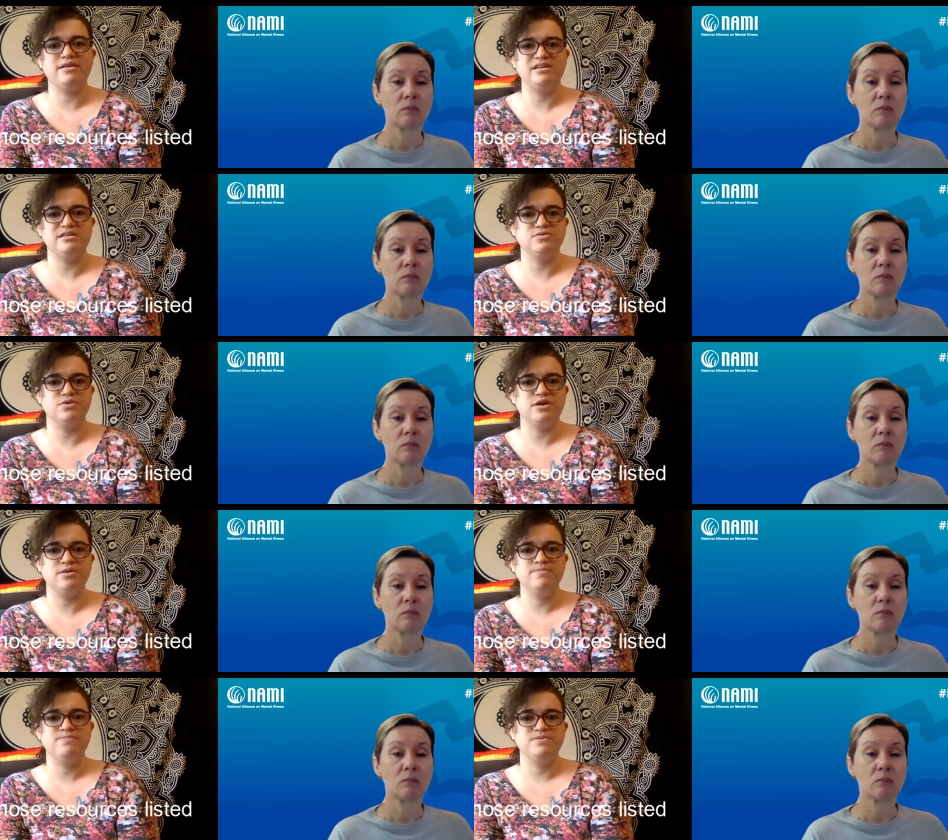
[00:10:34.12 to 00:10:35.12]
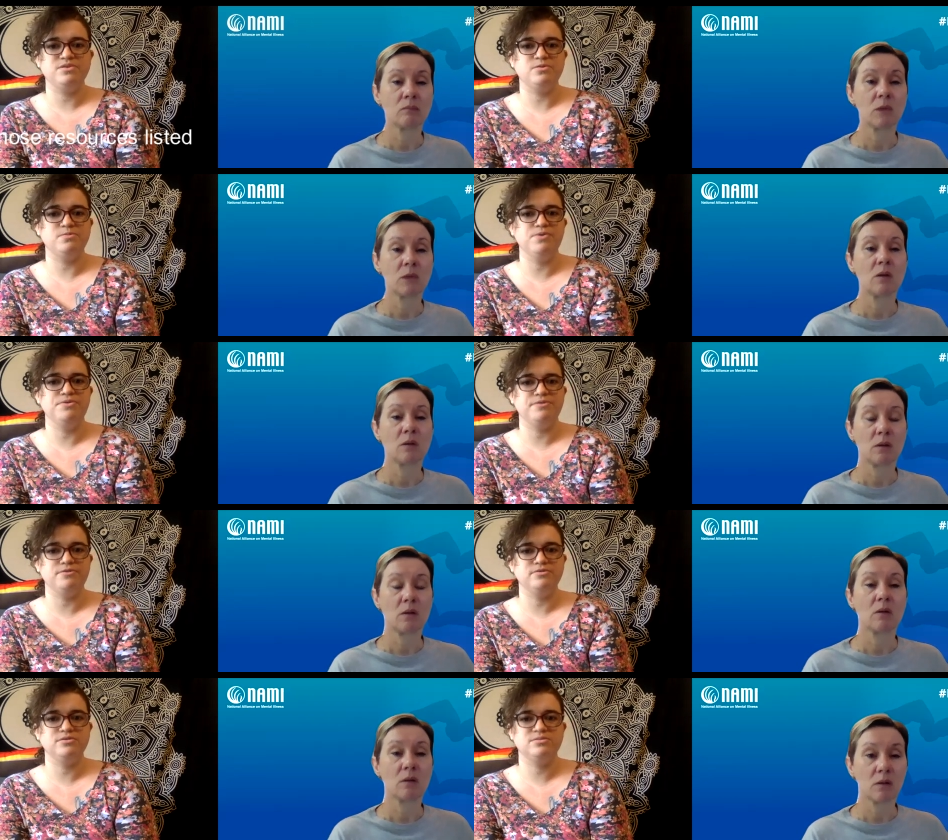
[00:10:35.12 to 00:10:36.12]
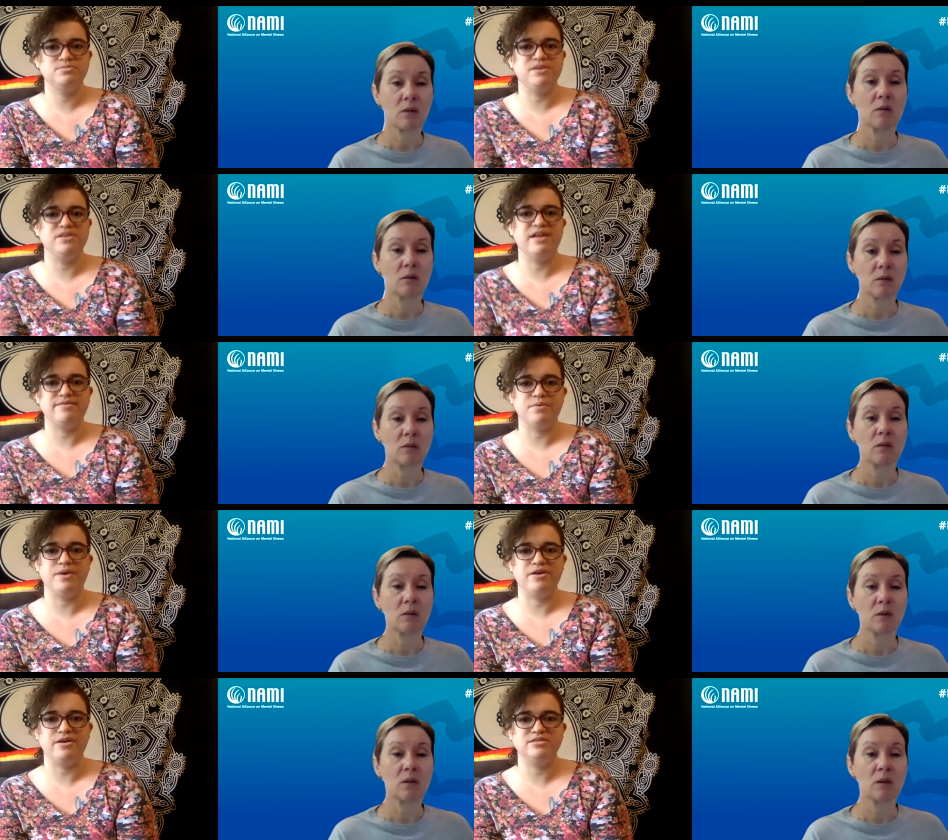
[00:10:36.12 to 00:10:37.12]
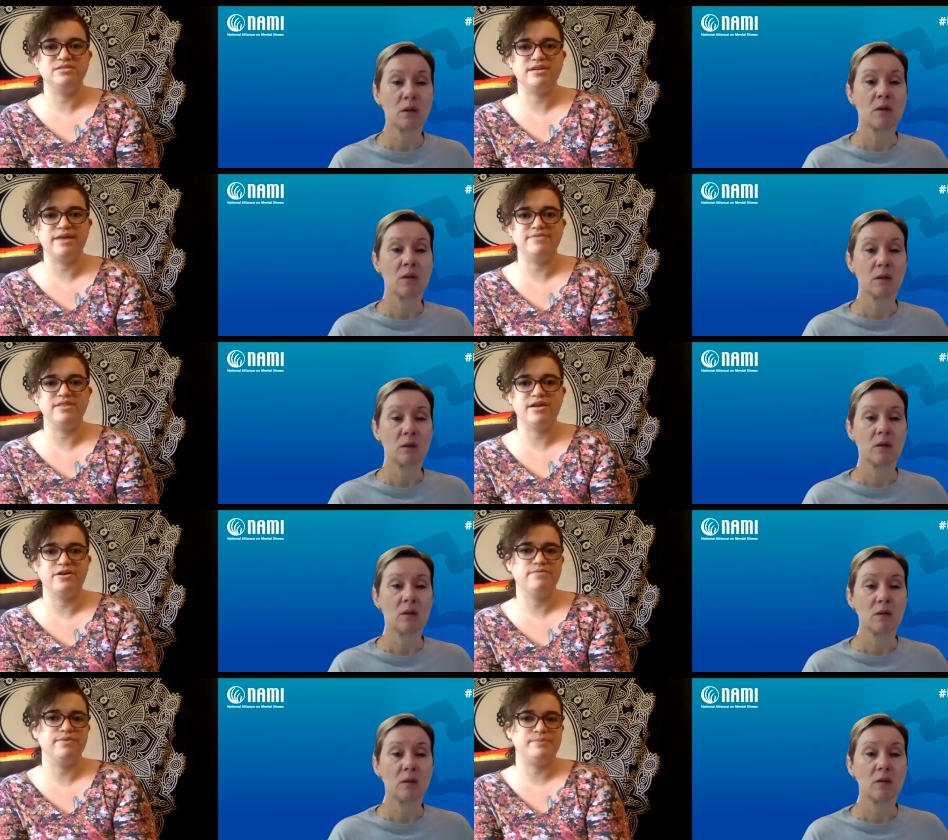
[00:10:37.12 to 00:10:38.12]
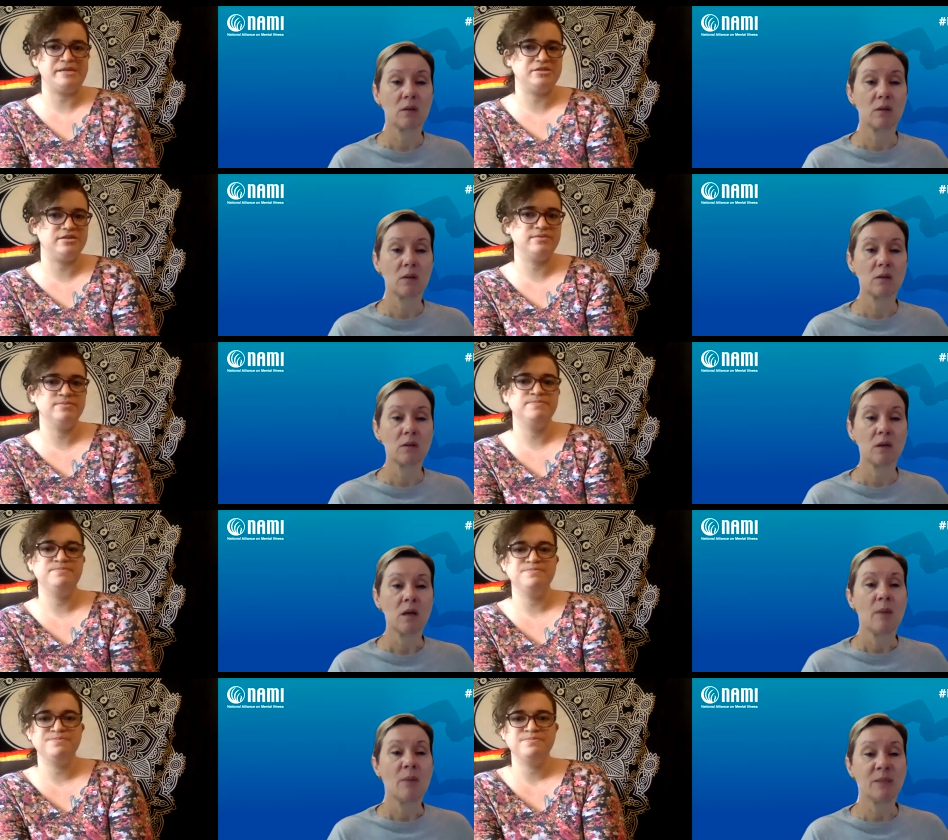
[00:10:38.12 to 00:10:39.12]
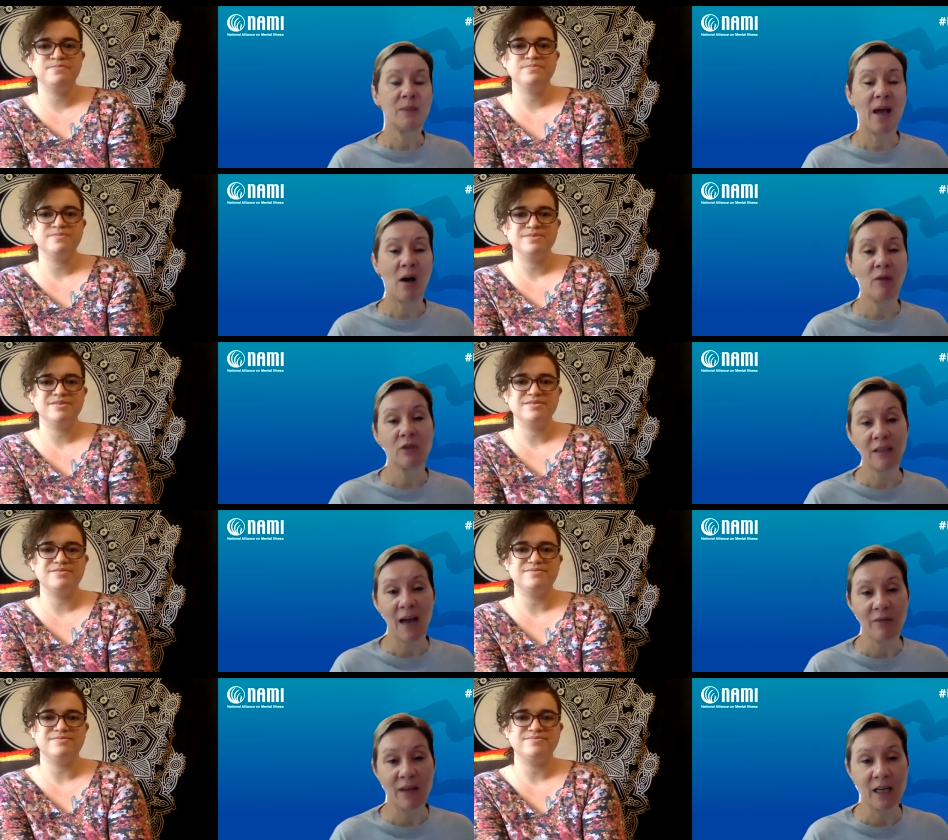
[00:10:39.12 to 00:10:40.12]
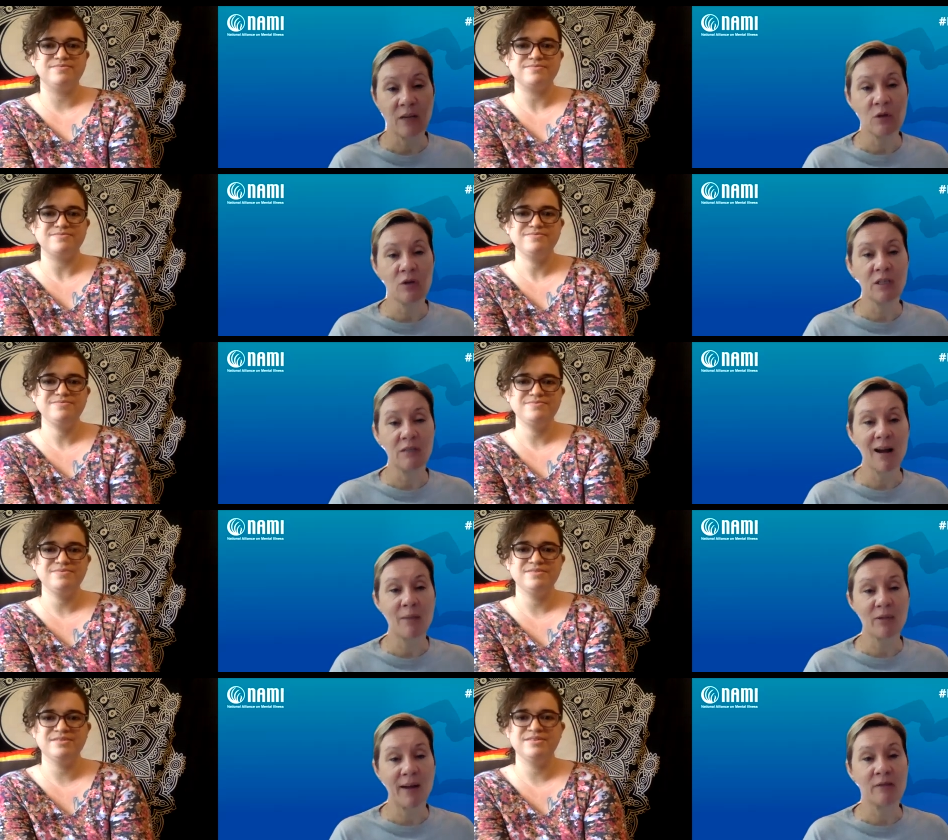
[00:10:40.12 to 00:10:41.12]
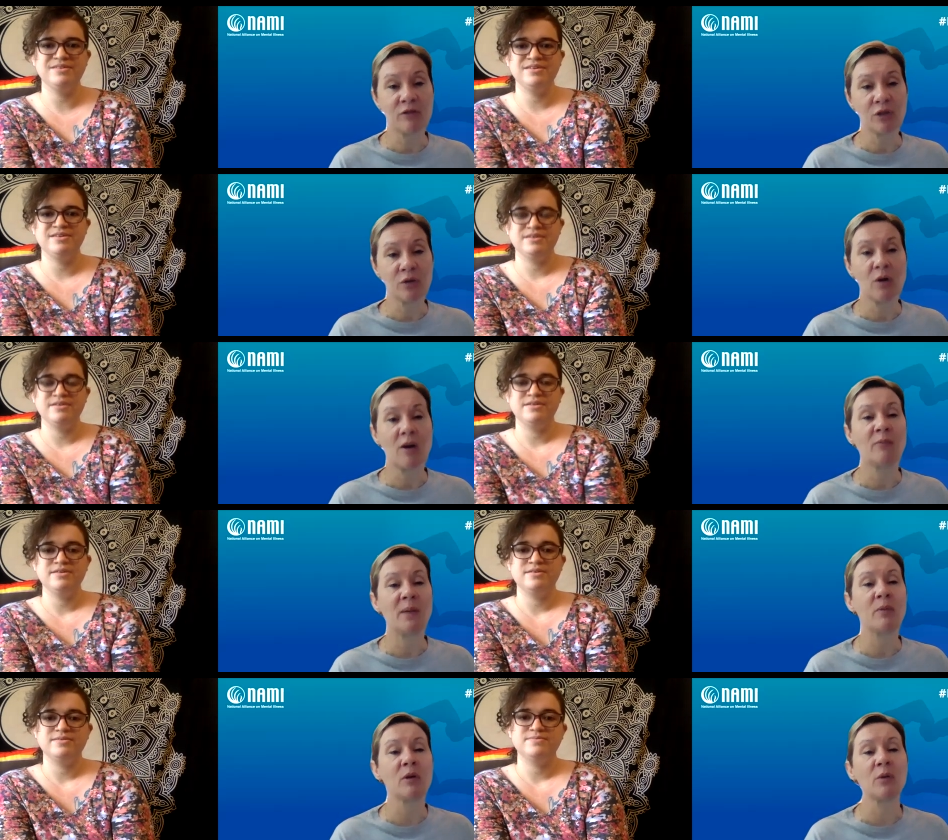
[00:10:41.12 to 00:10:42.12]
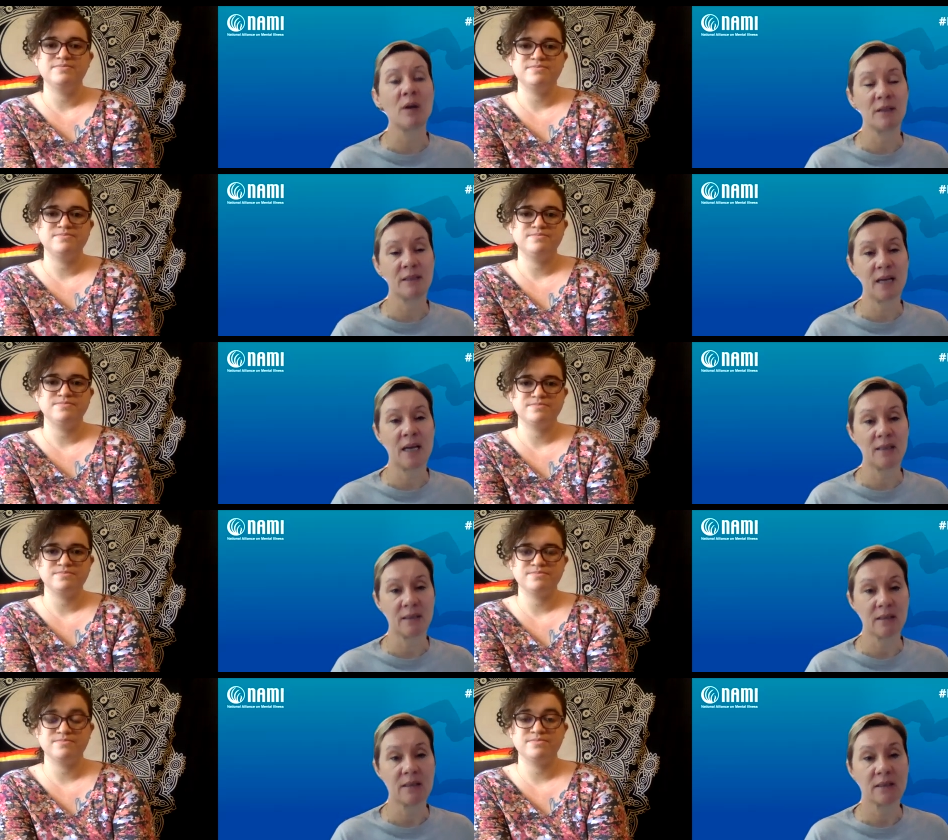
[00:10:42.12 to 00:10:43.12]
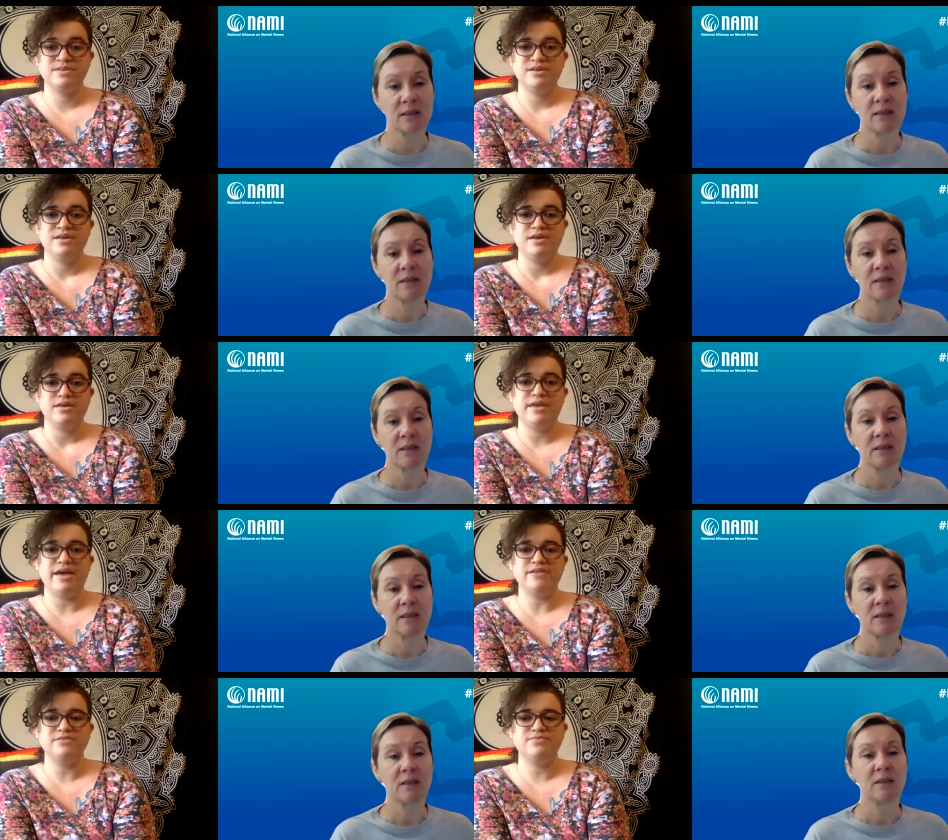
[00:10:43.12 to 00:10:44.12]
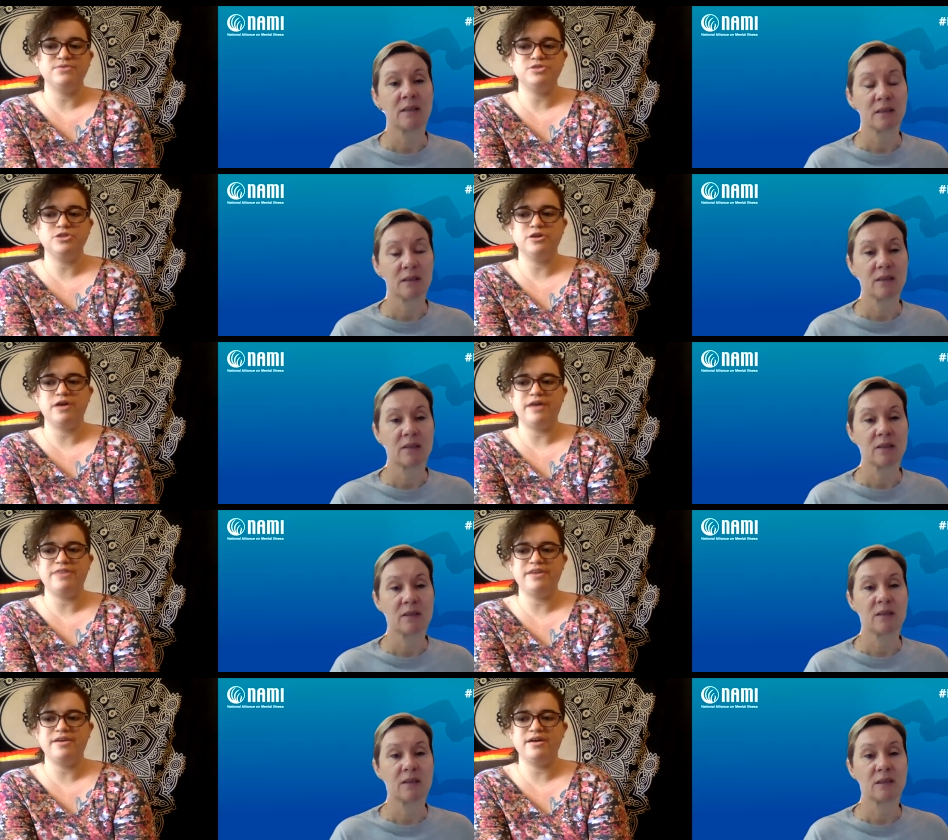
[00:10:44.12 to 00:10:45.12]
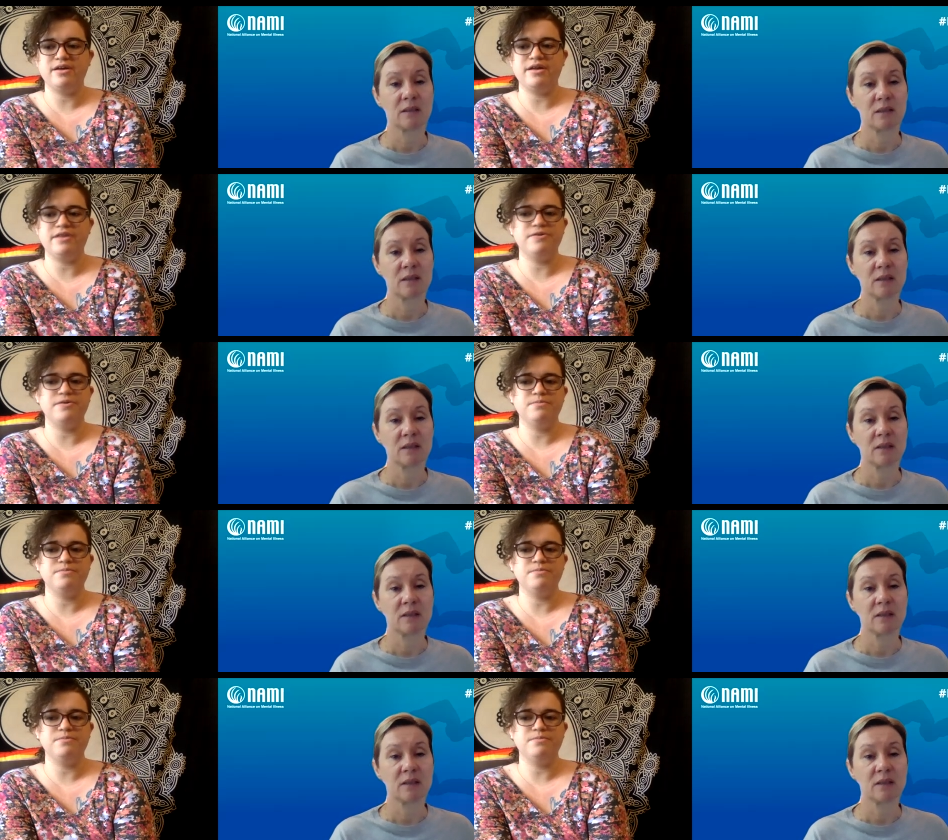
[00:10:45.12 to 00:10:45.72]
Speaker 1: disorder. So both of those bring a lot of awareness and have a lot of good information. Must be helpful to have
Speaker 2: that community wrap around you of people who understand.
Speaker 1: Yes, for sure. I think another